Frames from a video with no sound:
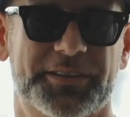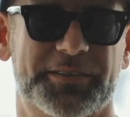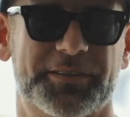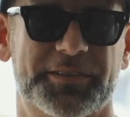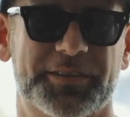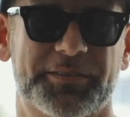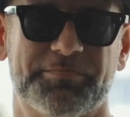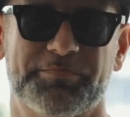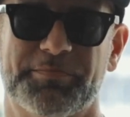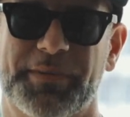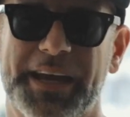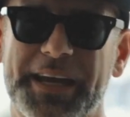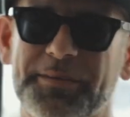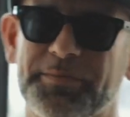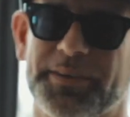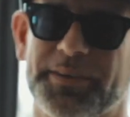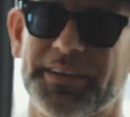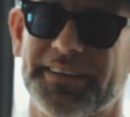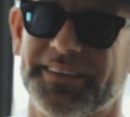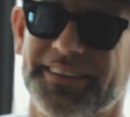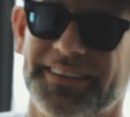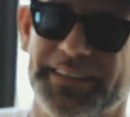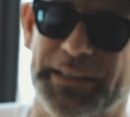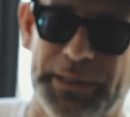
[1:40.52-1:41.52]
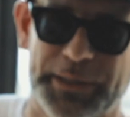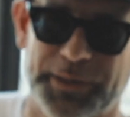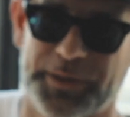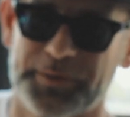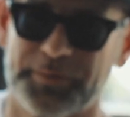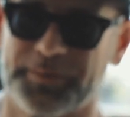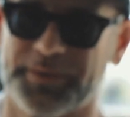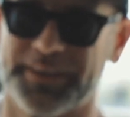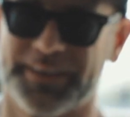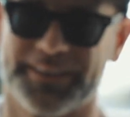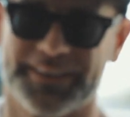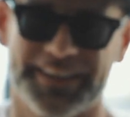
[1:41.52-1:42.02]
persevered and pushed
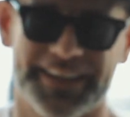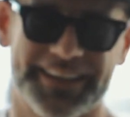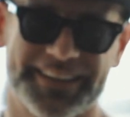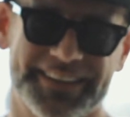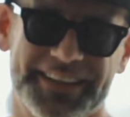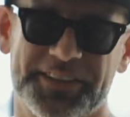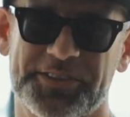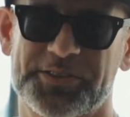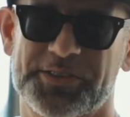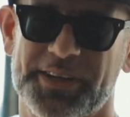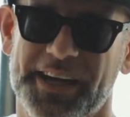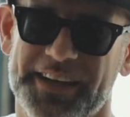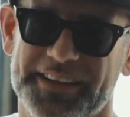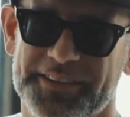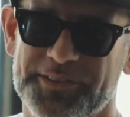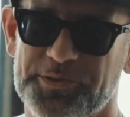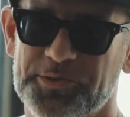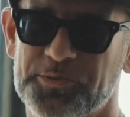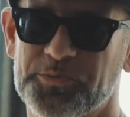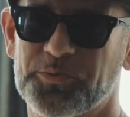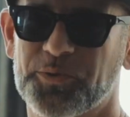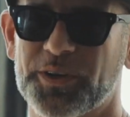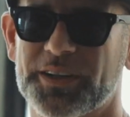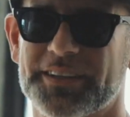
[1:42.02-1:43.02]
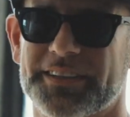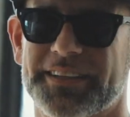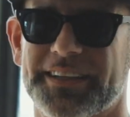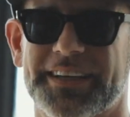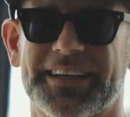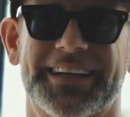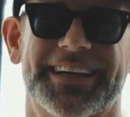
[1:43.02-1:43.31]
through and am able